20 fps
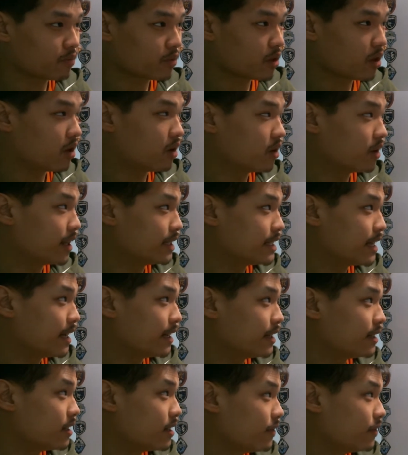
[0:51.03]
on a
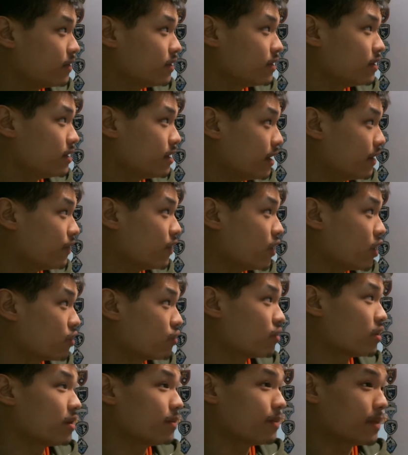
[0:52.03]
tentative
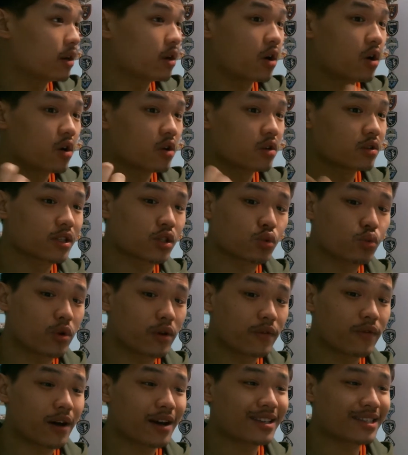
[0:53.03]
agreement on this
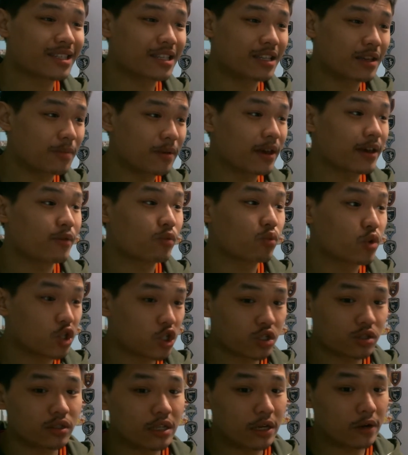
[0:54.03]
revised CBA,
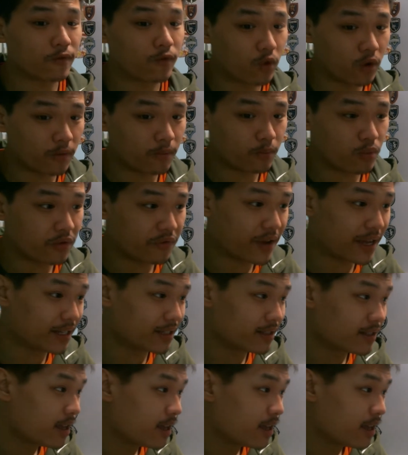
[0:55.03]
which therefore prevent